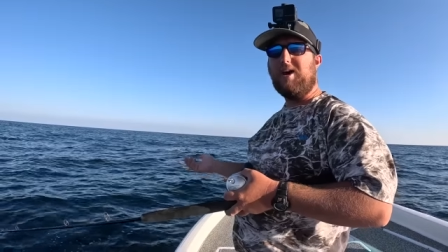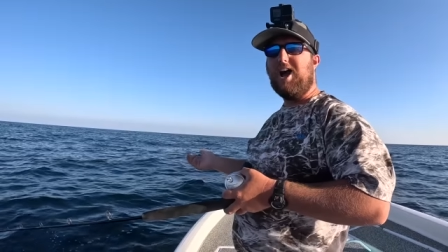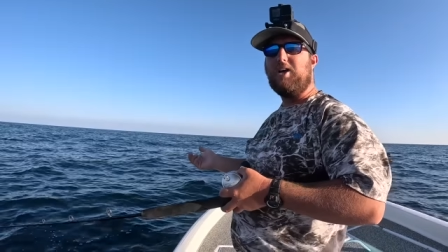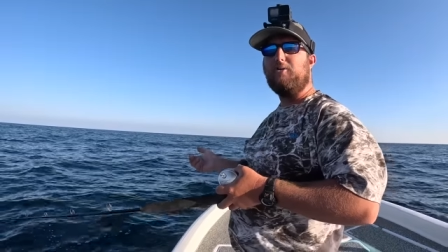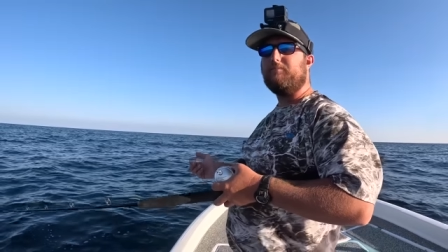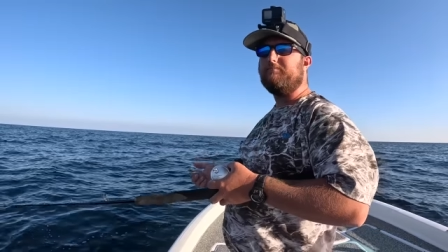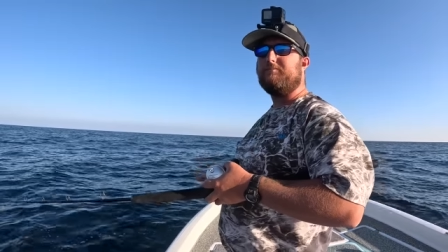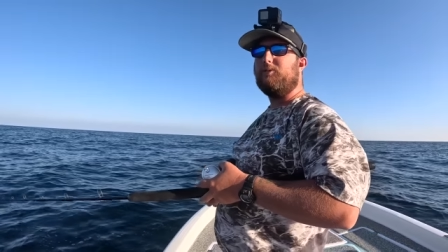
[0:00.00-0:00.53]

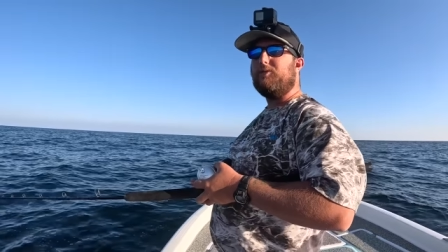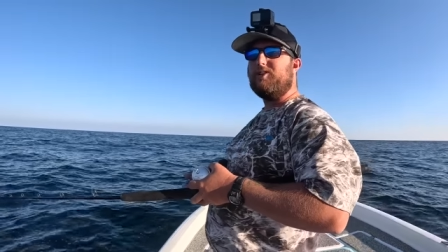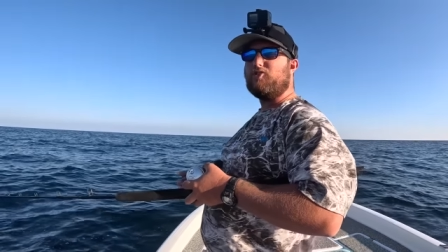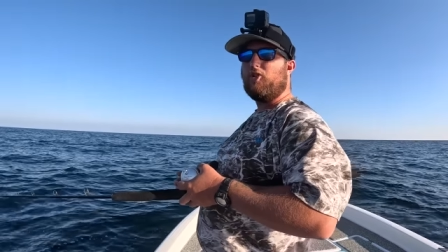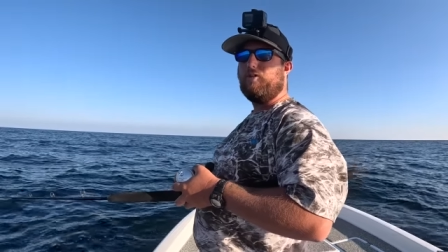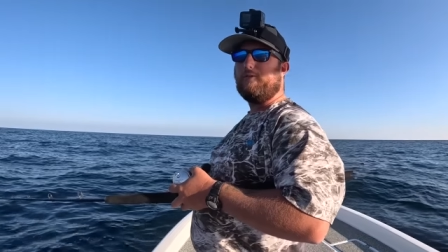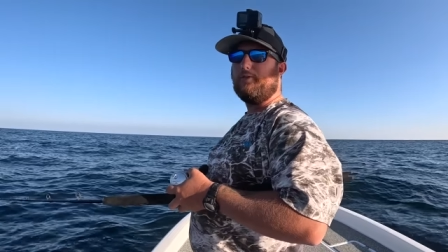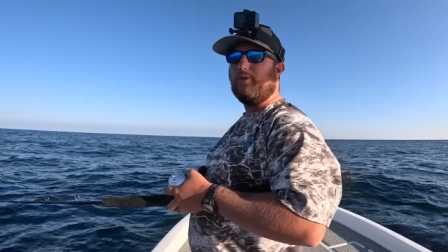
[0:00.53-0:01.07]
bite, we
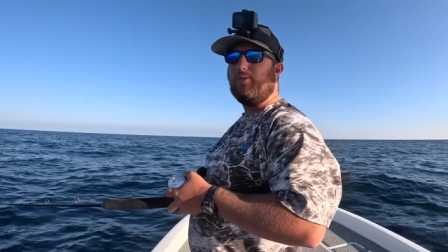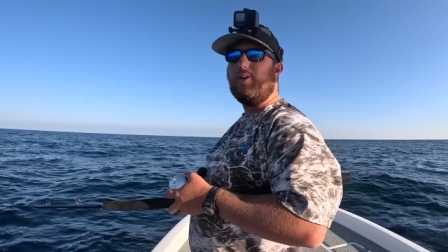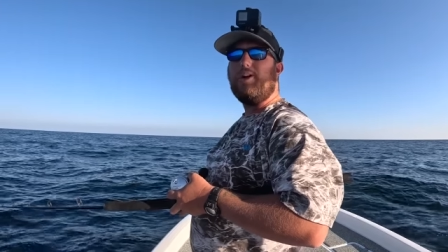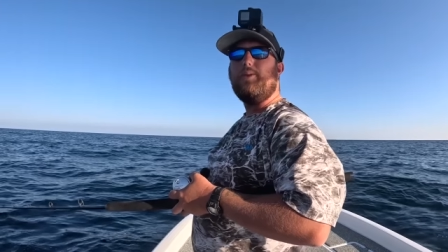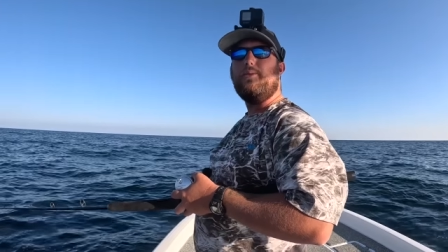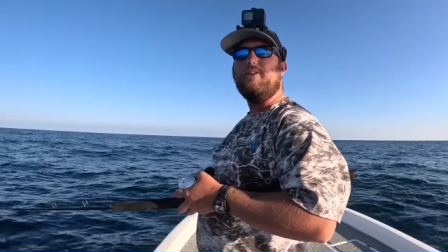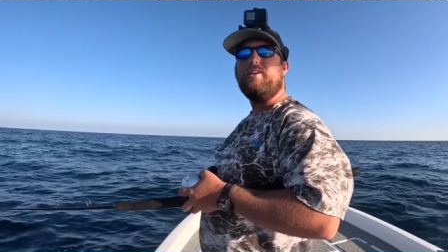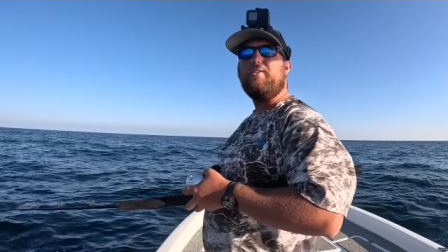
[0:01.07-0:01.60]
trolled for
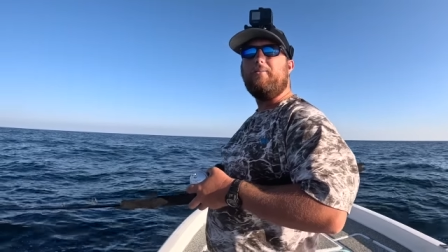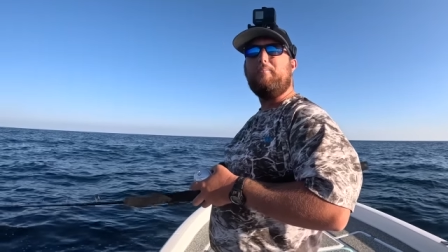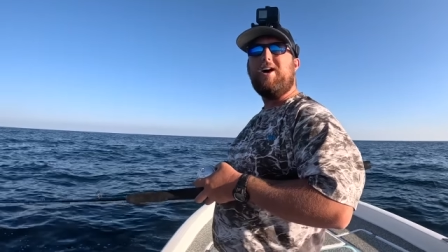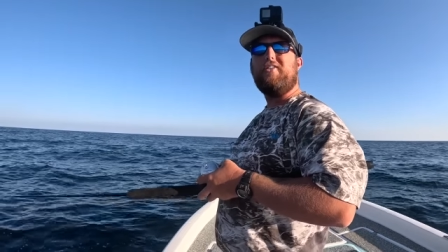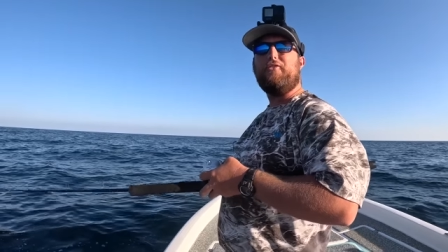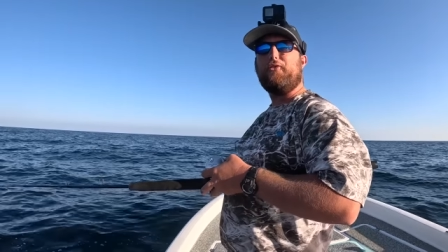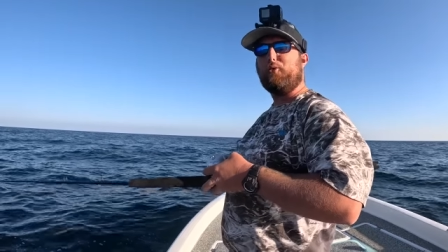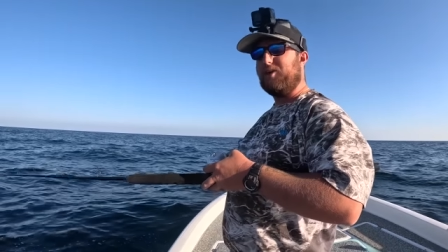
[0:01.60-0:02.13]
what was it,
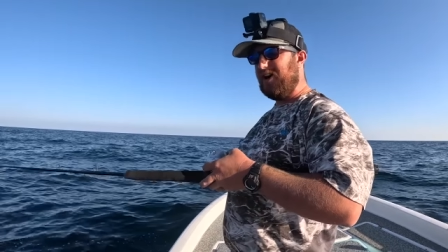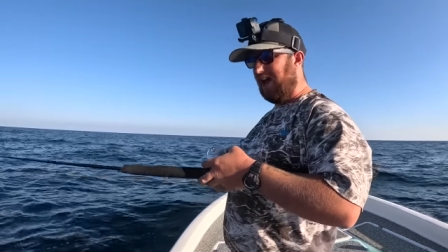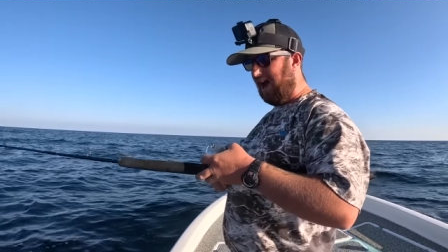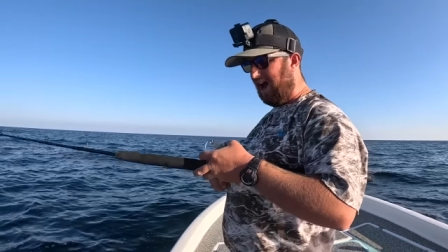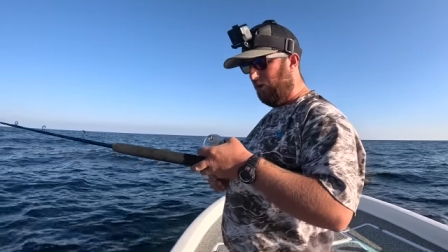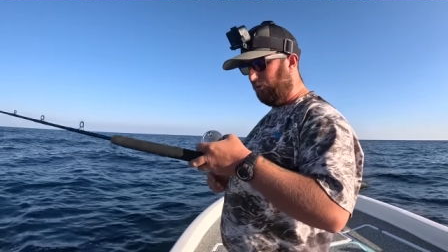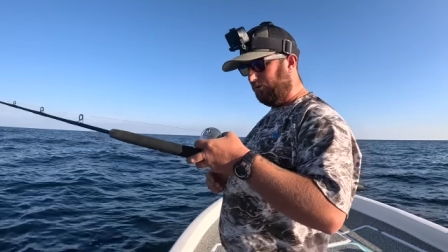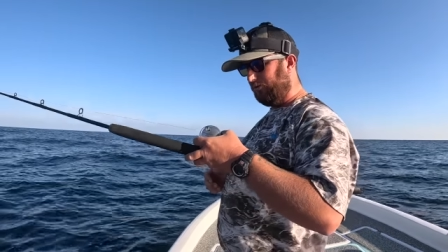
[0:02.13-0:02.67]
about three
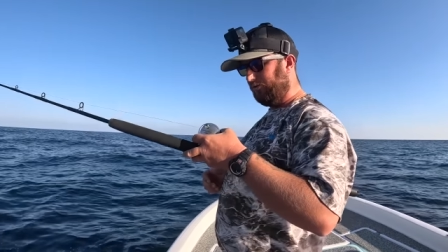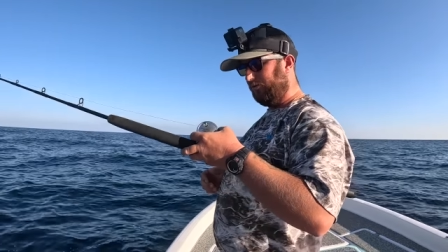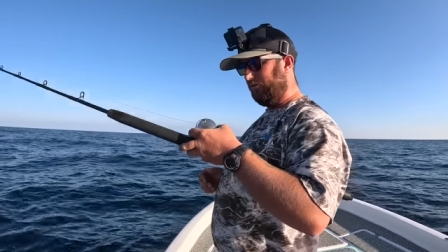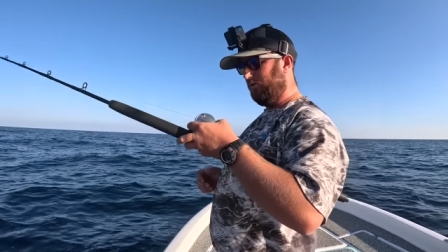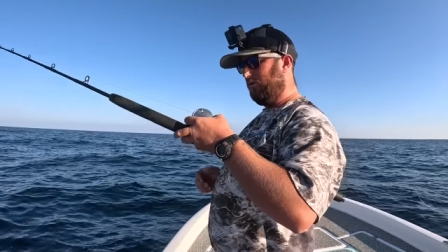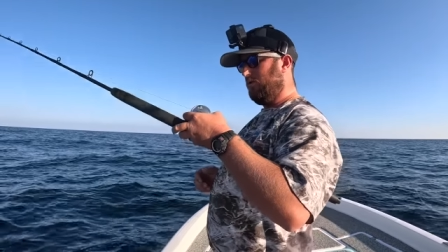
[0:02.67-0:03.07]
hours?